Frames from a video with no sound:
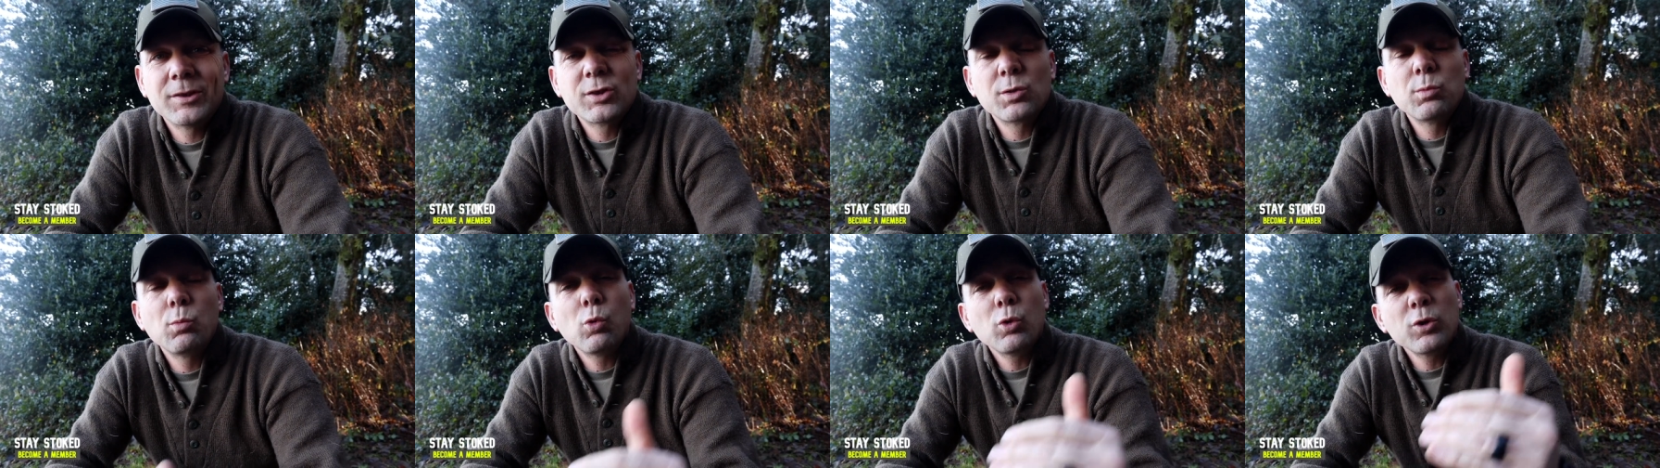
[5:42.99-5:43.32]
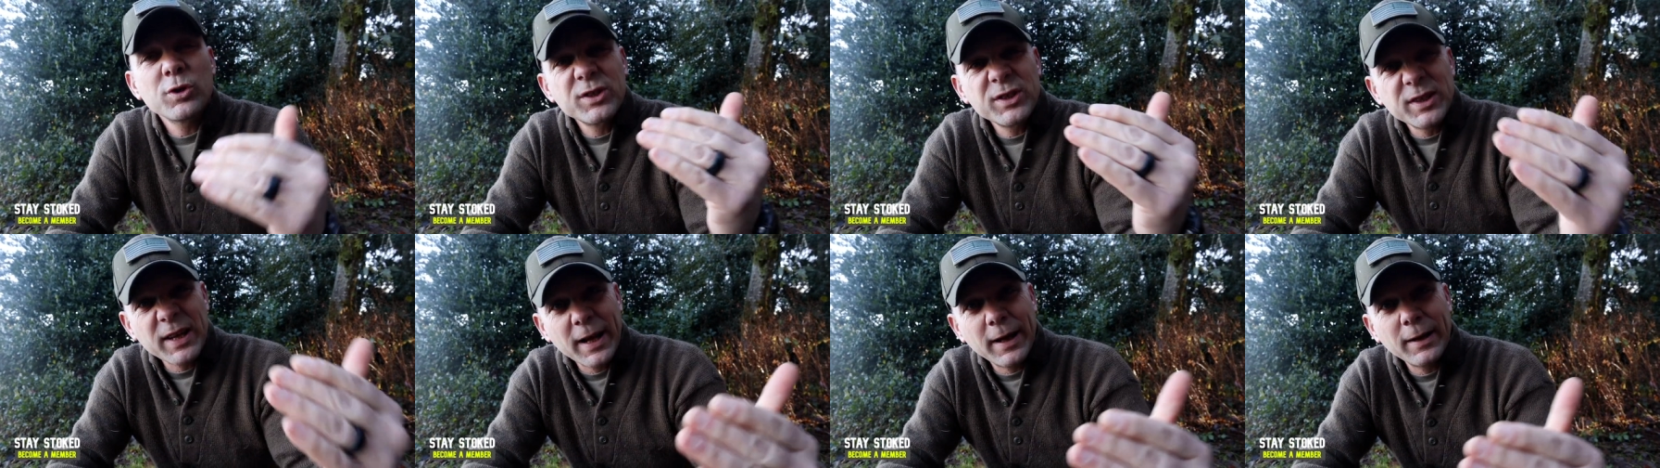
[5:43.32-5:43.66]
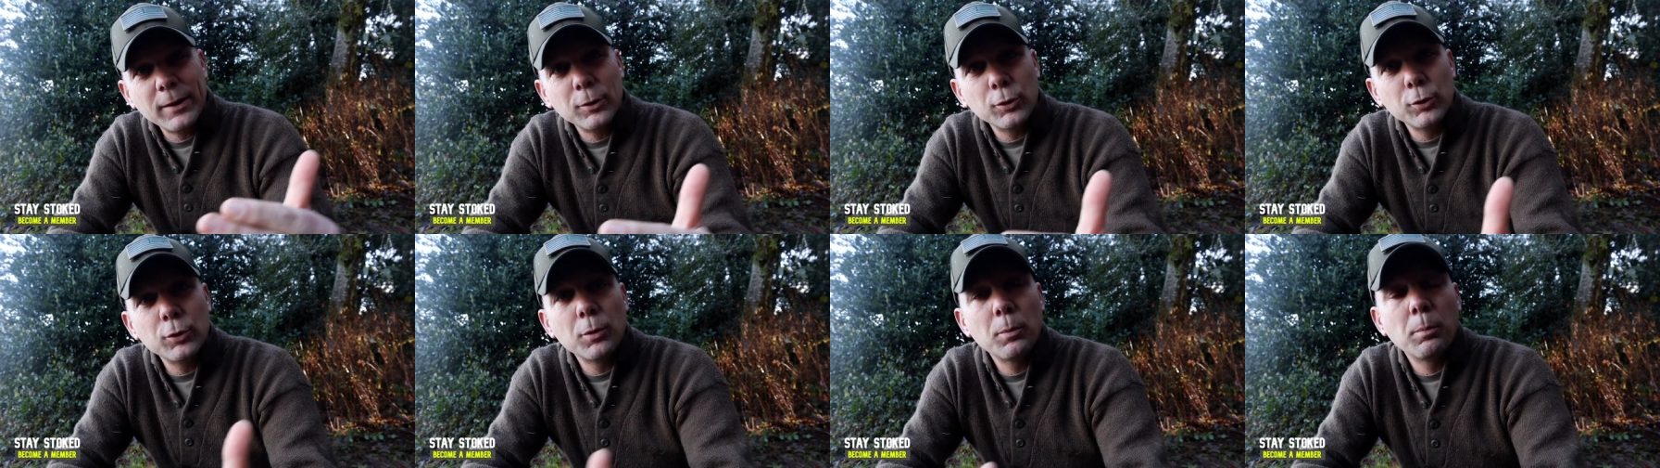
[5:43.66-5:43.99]
some more
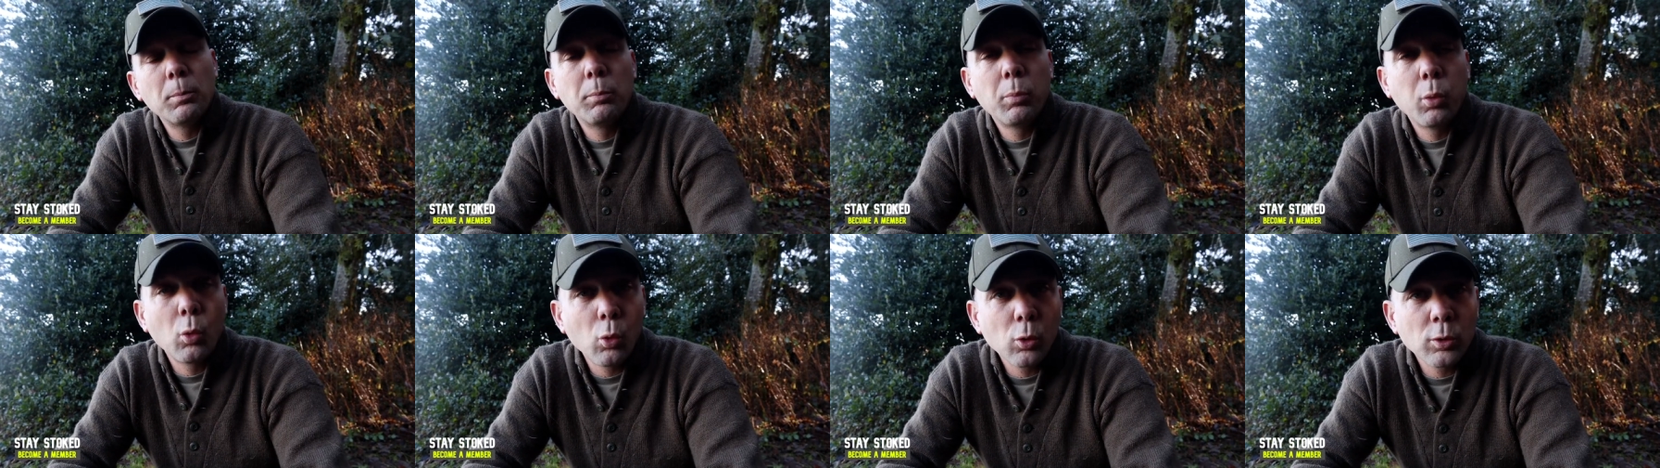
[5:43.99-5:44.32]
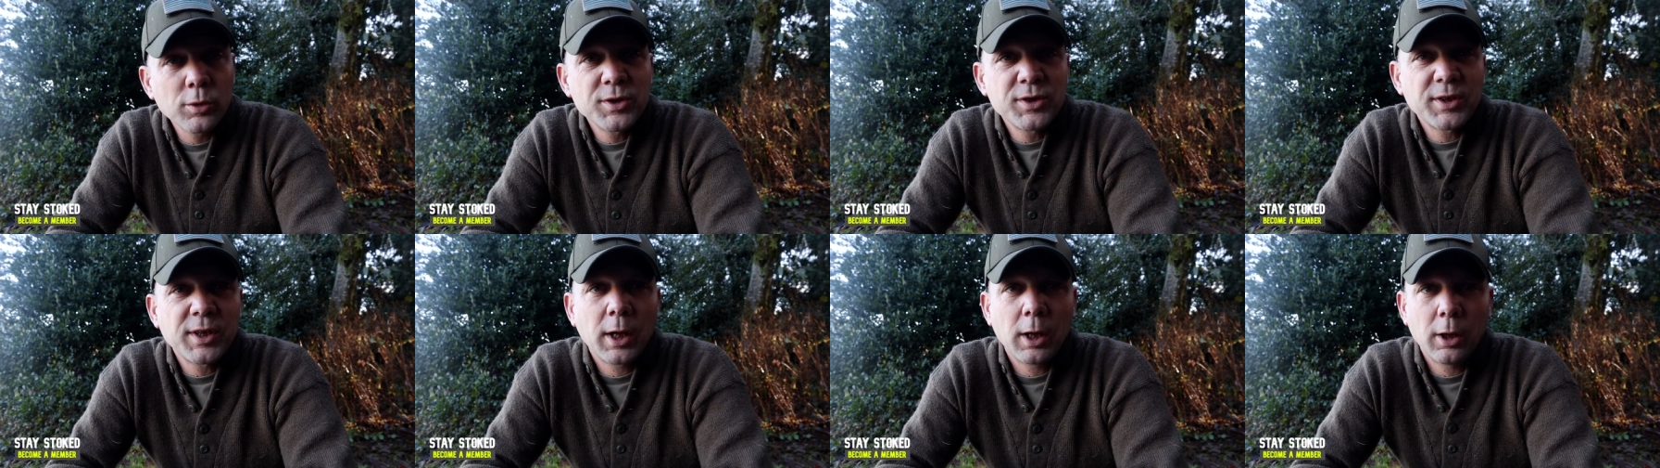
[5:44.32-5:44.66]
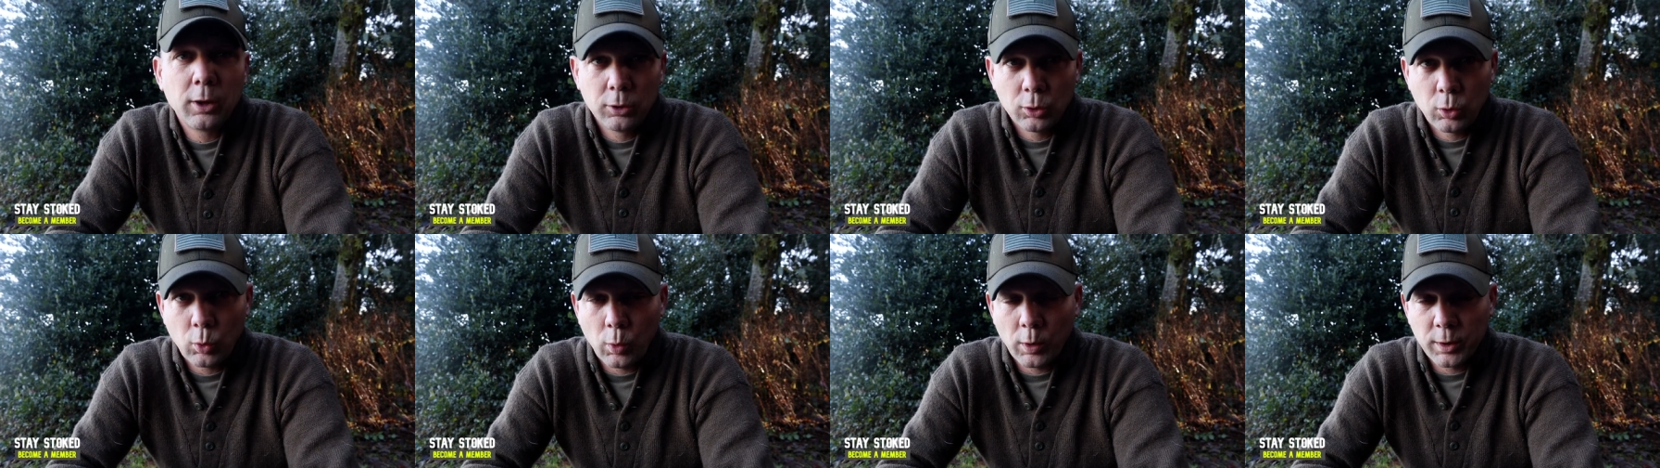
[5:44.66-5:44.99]
standard
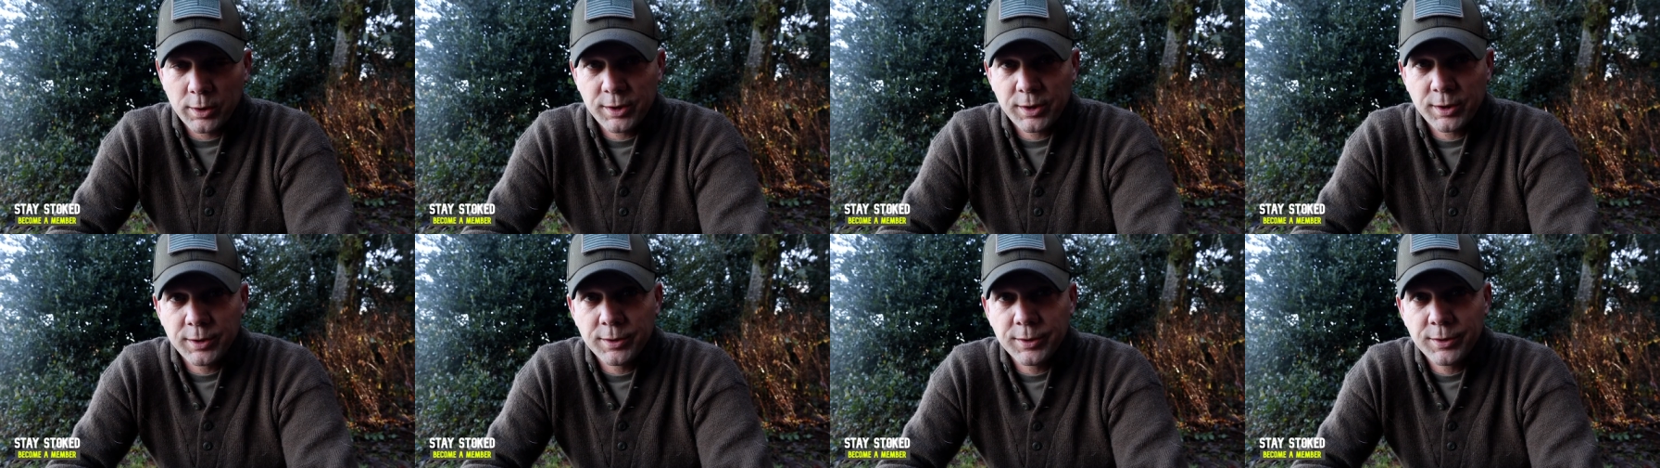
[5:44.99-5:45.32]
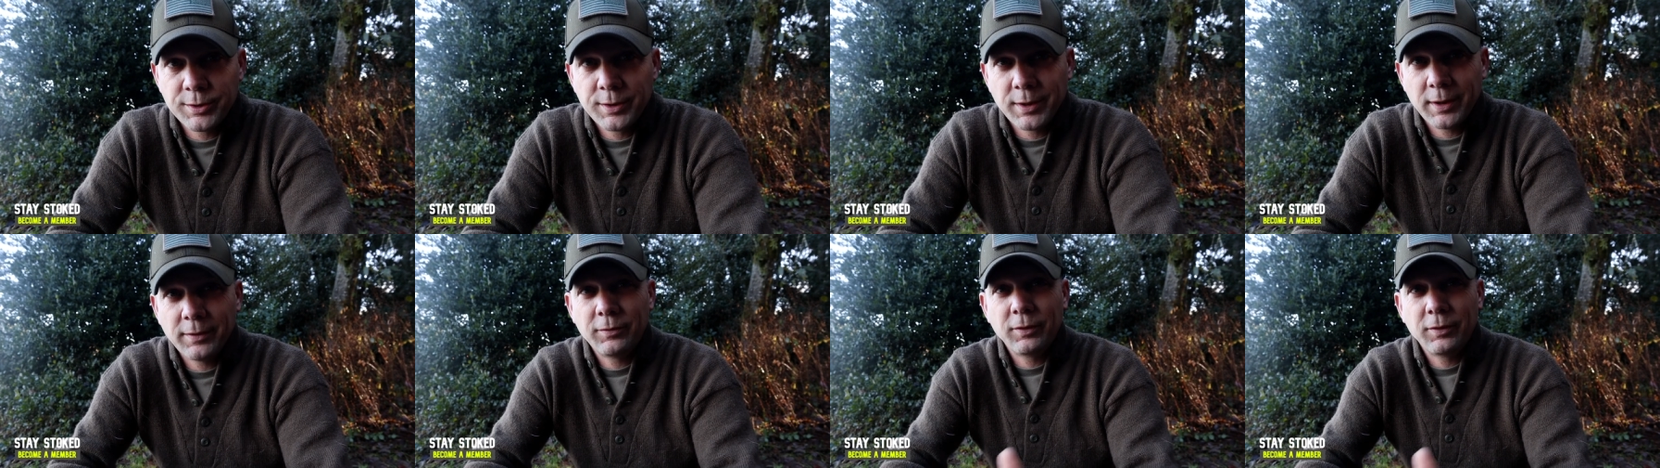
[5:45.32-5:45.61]
board-styled questions,